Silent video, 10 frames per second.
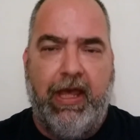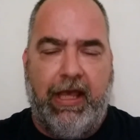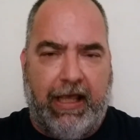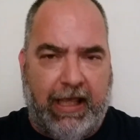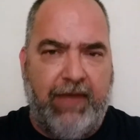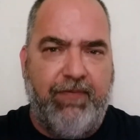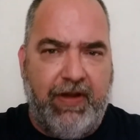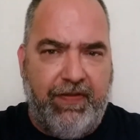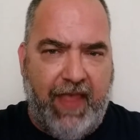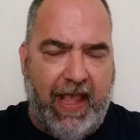even
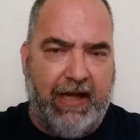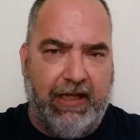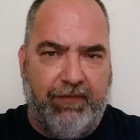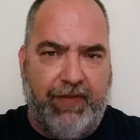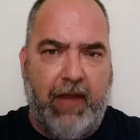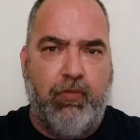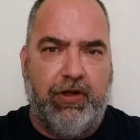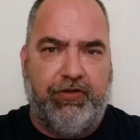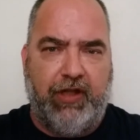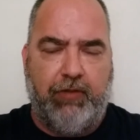then, if they would have
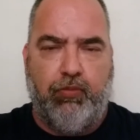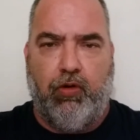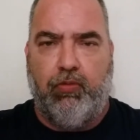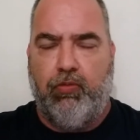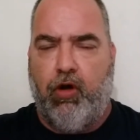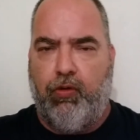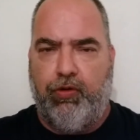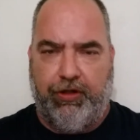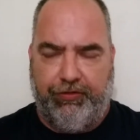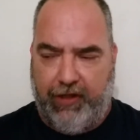said, well, hold on a
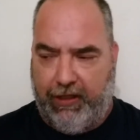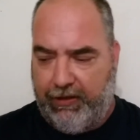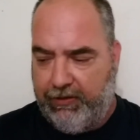second,